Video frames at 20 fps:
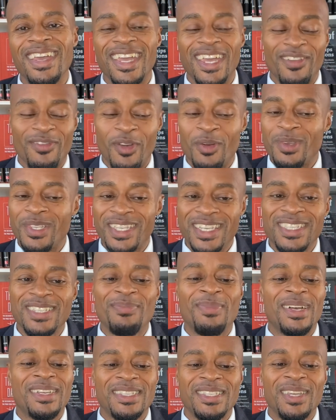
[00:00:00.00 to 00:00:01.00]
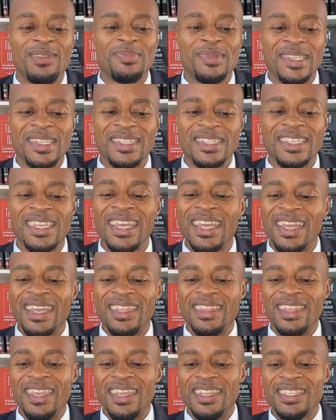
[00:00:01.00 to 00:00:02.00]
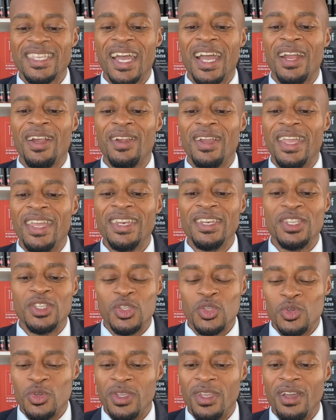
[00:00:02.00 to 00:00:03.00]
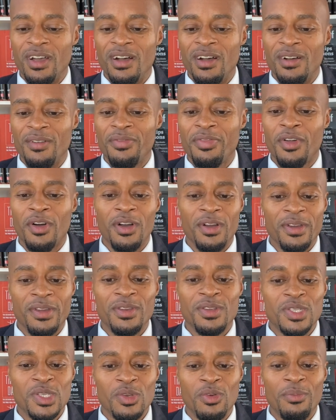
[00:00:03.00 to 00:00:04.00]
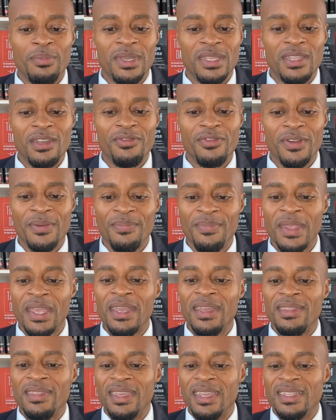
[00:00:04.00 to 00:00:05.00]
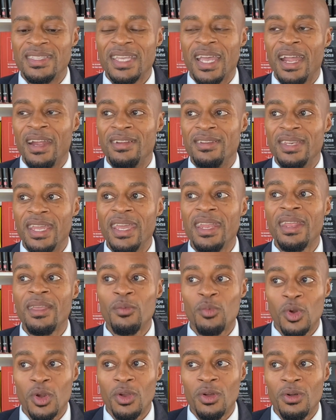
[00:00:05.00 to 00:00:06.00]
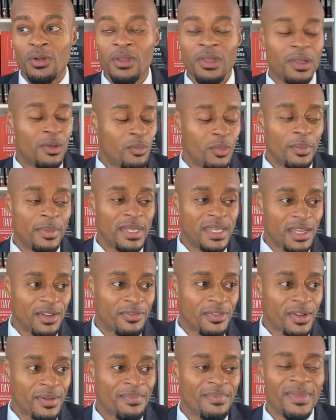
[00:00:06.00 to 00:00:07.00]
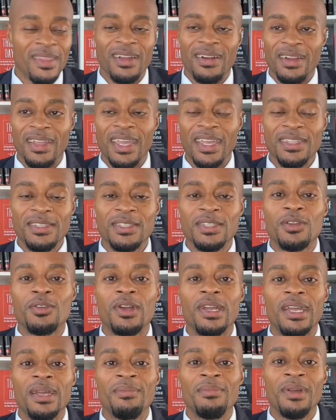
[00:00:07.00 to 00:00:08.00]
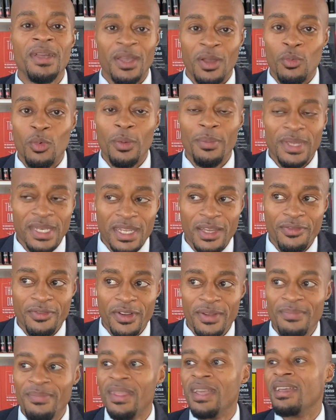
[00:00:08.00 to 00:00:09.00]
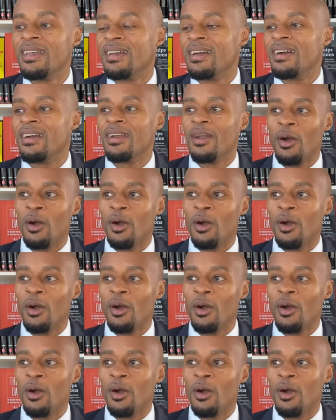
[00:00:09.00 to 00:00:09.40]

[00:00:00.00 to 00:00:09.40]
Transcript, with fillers: If it was just about substance, the entire industry of thought leadership would be different. The entire dating world would be different. Our Instagram would be different. Our